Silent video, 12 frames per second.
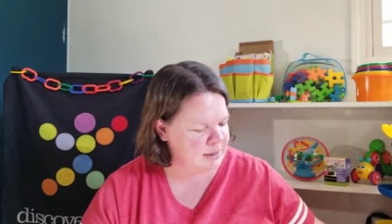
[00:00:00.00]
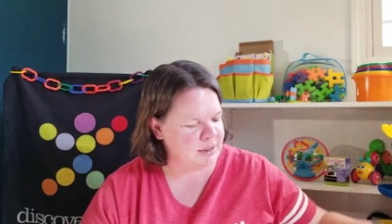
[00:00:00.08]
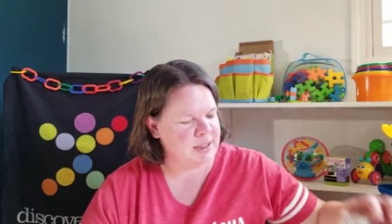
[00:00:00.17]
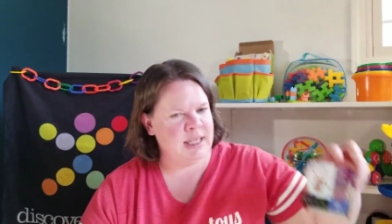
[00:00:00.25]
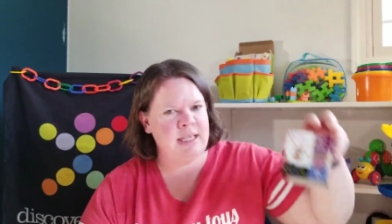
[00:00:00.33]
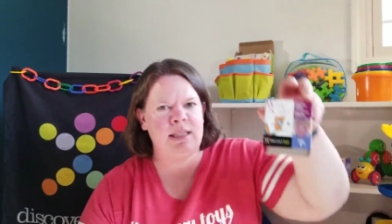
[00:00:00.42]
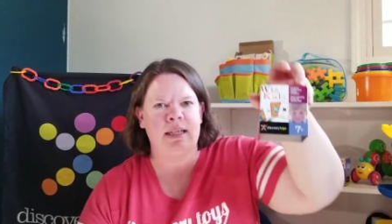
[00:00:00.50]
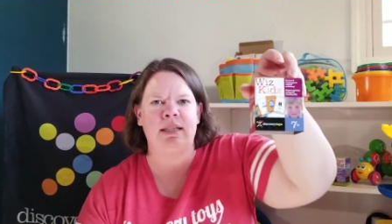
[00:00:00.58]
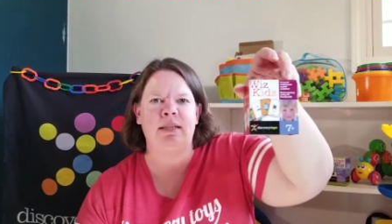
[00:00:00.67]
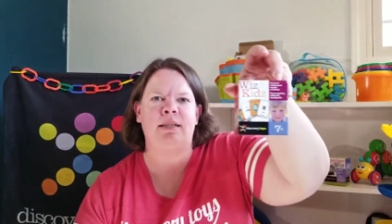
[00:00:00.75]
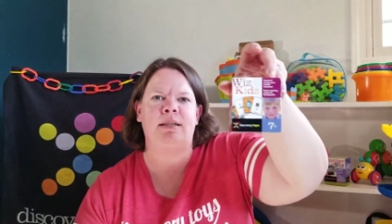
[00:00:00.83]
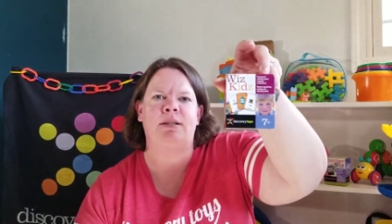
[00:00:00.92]
Looks like
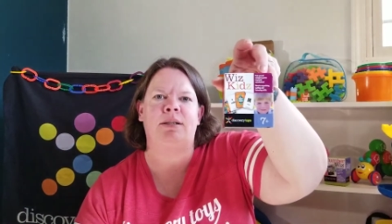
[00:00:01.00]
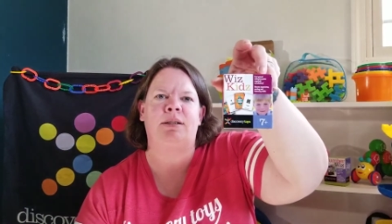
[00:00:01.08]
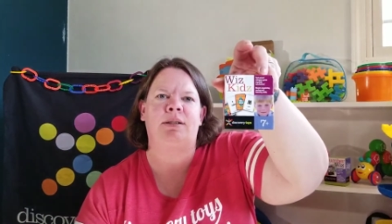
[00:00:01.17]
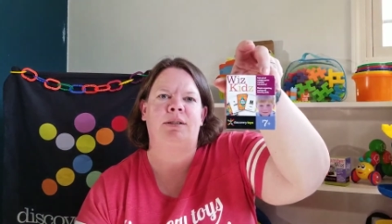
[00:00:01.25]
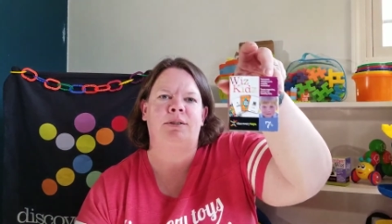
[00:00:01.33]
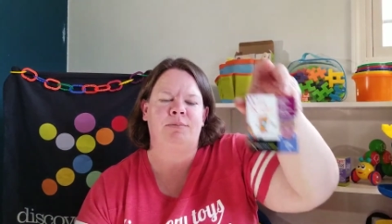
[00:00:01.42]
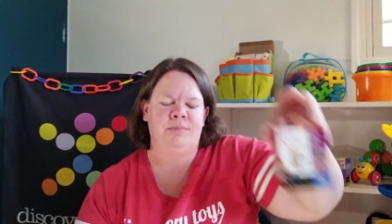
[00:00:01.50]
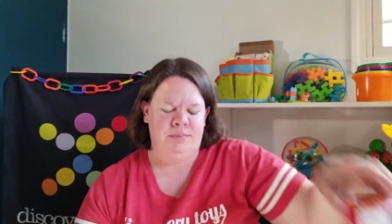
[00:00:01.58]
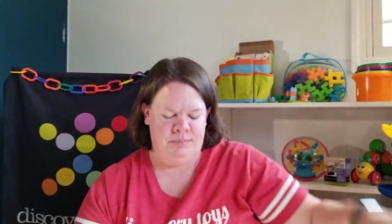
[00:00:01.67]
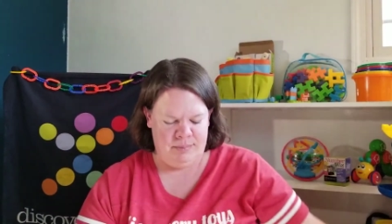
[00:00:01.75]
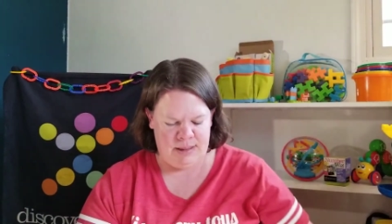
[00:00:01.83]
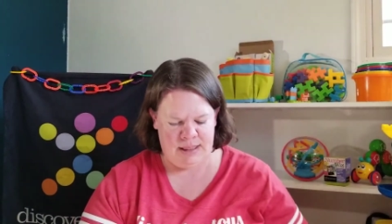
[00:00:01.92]
this.
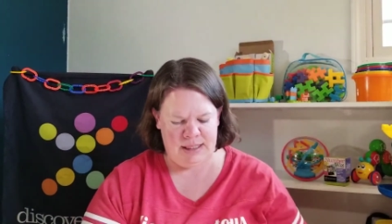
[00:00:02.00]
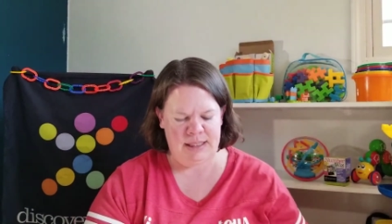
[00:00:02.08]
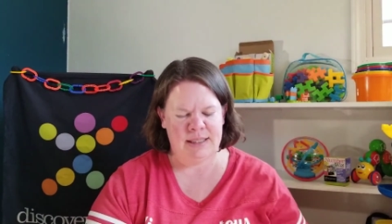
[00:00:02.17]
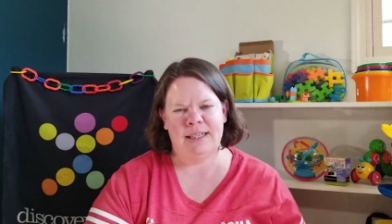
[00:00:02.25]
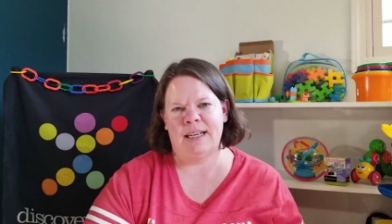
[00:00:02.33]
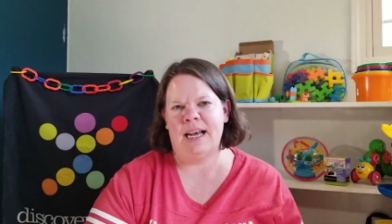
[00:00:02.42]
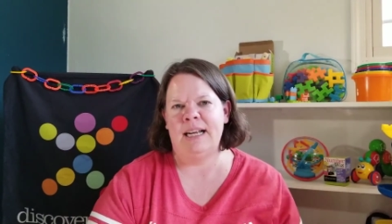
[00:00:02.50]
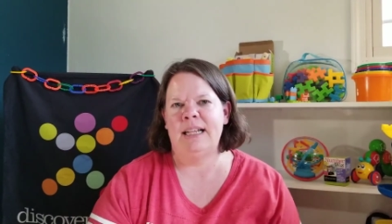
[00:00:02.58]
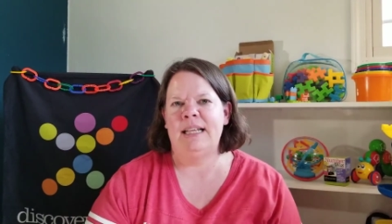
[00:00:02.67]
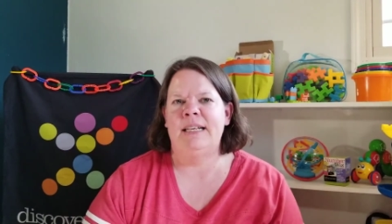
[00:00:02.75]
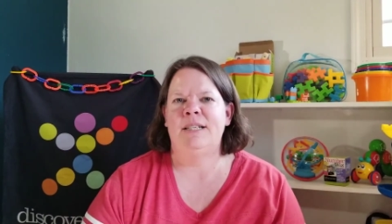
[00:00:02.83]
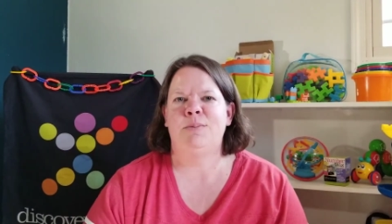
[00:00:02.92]
This is the kind of
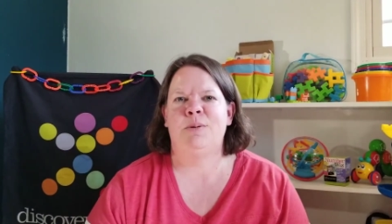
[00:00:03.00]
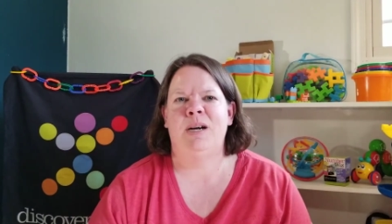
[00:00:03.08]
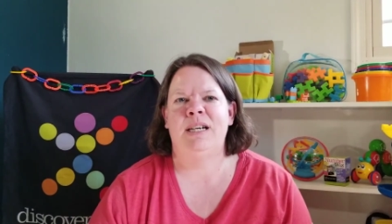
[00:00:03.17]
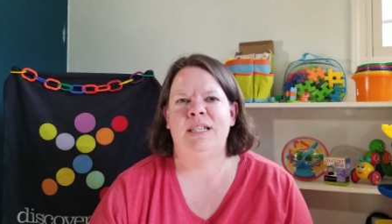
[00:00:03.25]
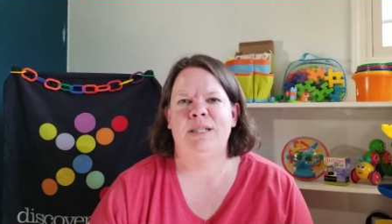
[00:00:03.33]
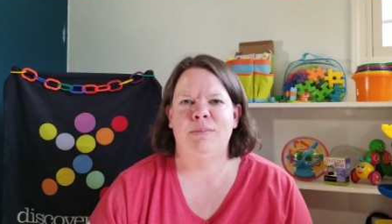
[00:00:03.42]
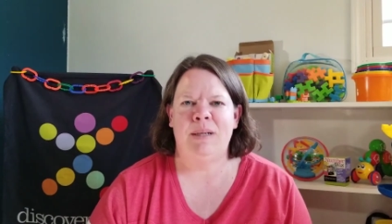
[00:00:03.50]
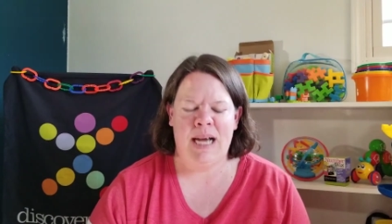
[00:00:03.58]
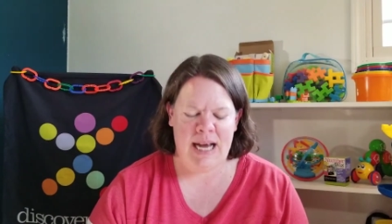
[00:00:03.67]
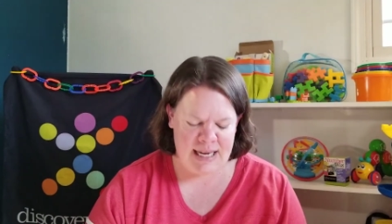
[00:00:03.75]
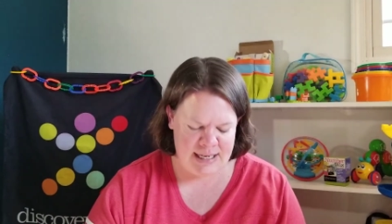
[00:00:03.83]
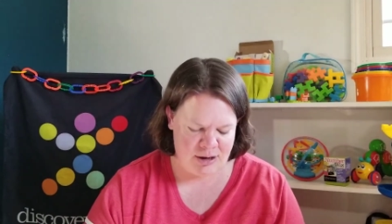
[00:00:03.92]
the inspiration
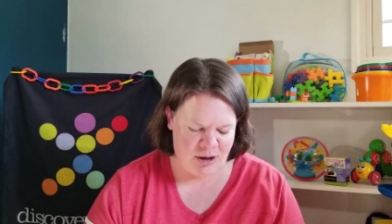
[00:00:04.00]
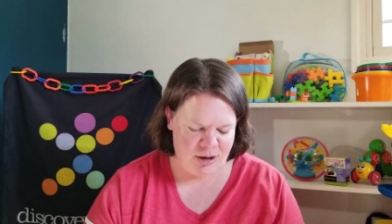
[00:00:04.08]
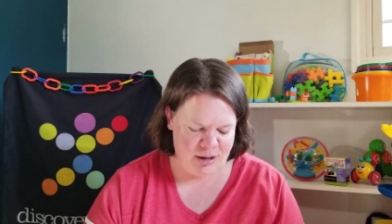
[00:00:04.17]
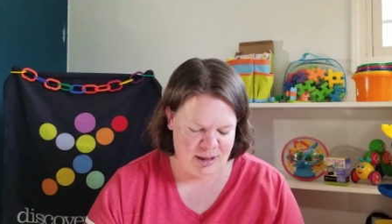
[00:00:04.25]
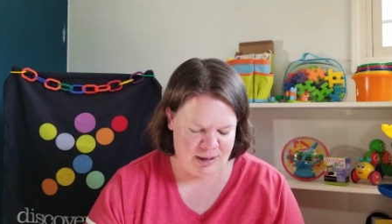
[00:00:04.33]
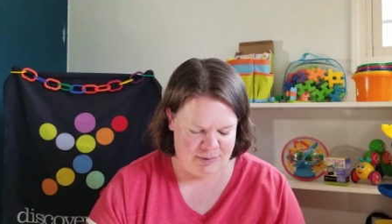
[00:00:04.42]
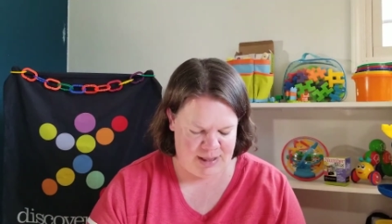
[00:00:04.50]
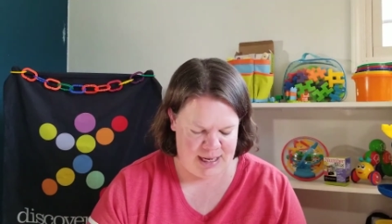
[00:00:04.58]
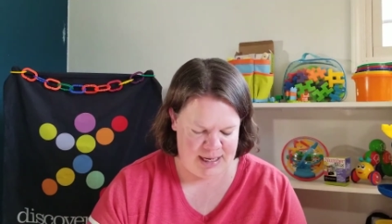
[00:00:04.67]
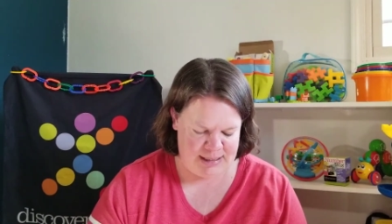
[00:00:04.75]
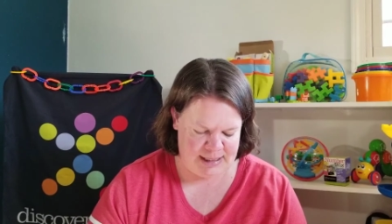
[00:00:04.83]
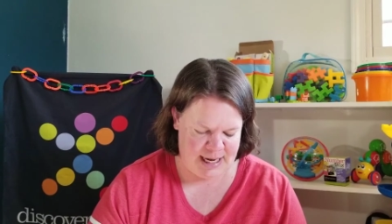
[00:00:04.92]
behind all of
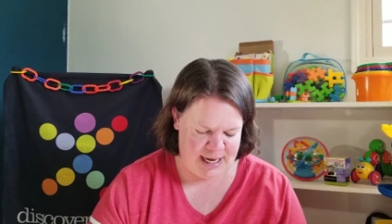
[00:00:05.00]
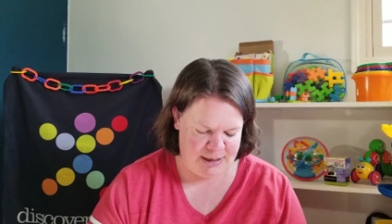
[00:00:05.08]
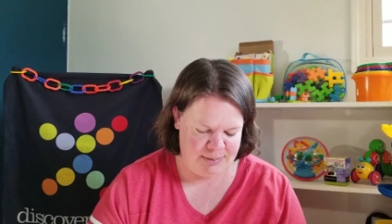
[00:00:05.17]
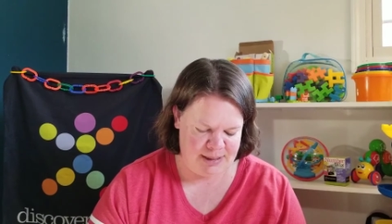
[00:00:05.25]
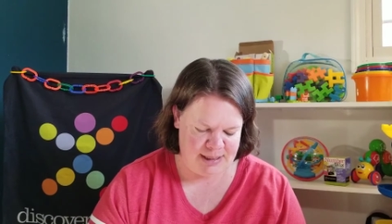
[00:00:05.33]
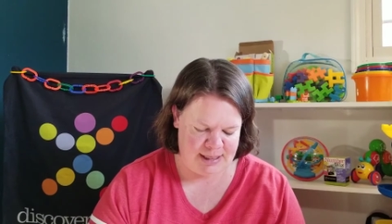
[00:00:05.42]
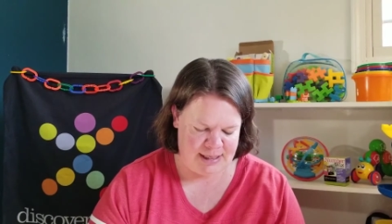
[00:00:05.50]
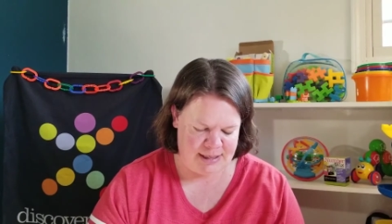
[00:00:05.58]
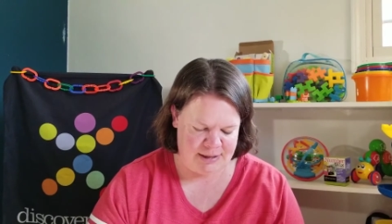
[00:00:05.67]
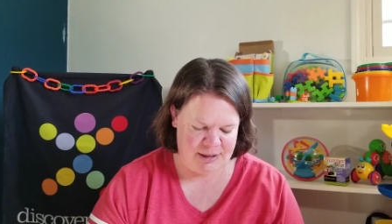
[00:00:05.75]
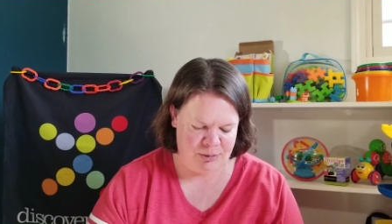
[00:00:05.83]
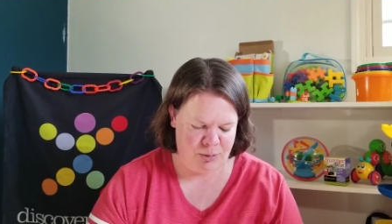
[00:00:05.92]
these games
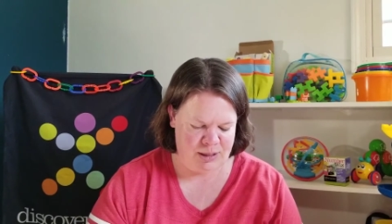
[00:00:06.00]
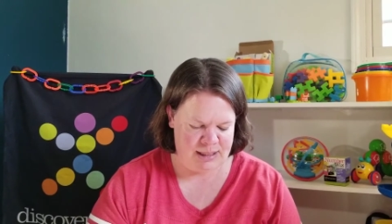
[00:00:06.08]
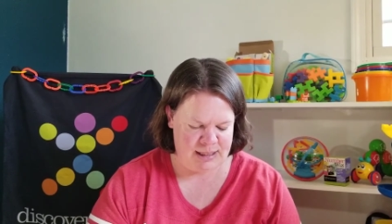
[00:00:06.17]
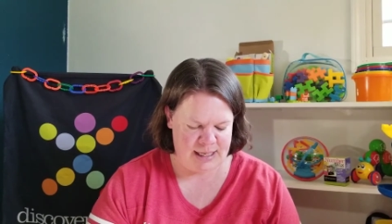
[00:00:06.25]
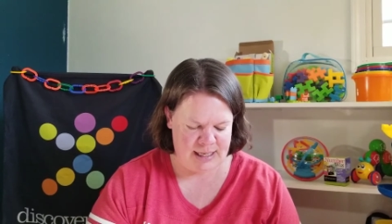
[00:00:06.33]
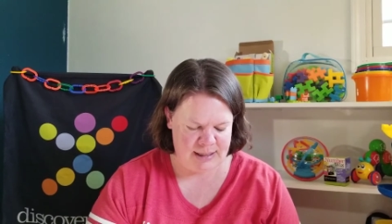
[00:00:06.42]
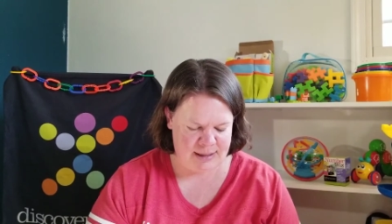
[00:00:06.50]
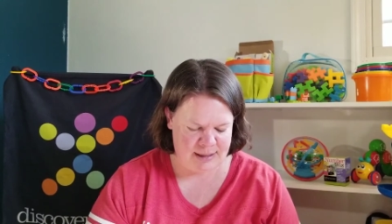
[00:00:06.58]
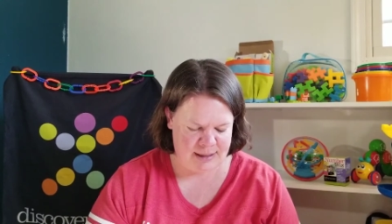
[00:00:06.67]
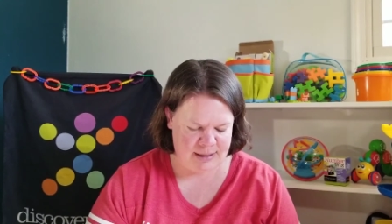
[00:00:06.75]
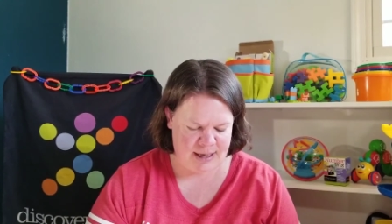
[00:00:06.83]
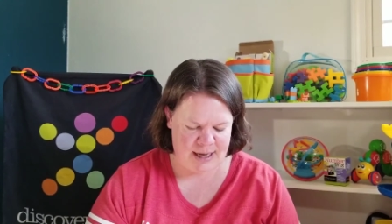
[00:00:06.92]
is Whiz
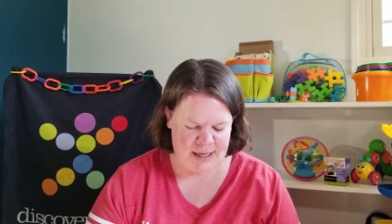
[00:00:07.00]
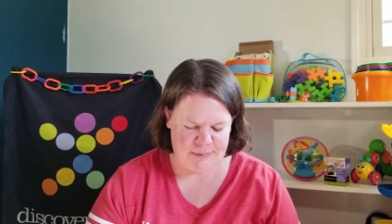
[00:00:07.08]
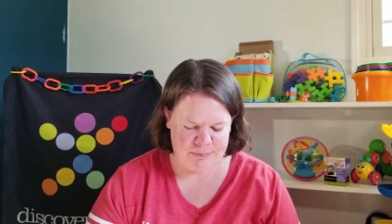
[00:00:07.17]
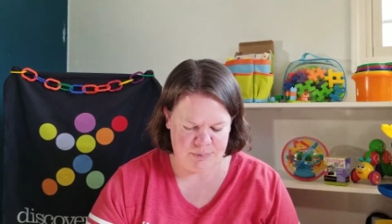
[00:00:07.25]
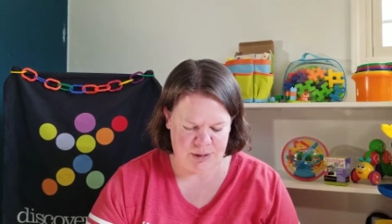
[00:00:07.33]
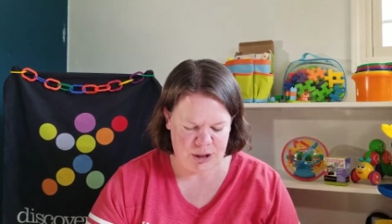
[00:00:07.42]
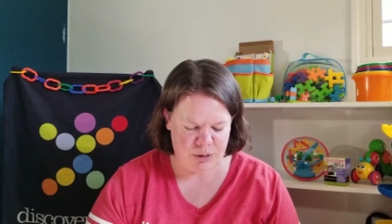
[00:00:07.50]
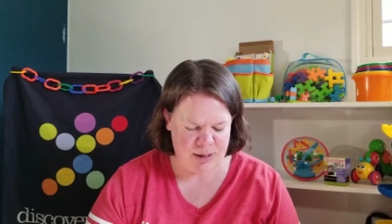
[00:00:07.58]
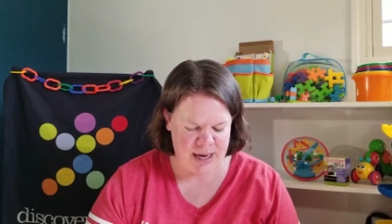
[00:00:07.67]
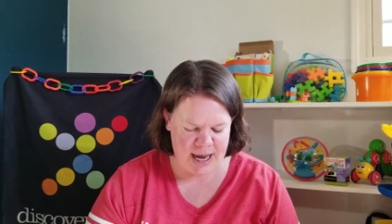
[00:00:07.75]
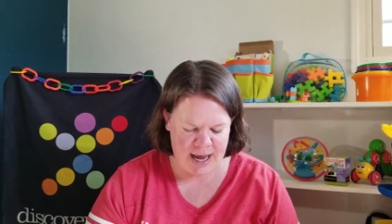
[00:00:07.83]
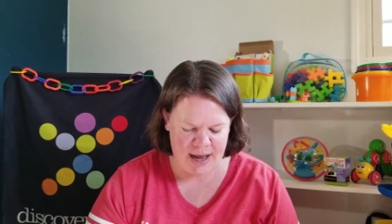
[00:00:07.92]
Kids. So we
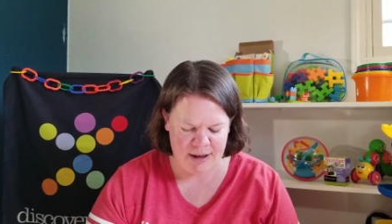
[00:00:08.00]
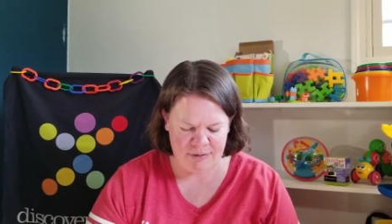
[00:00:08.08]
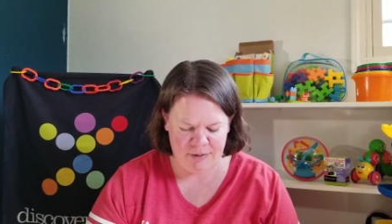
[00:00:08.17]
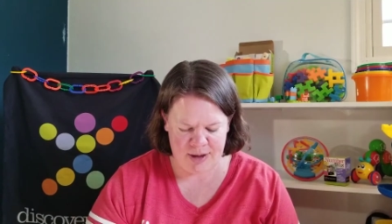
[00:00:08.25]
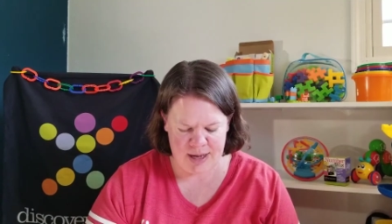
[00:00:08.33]
have,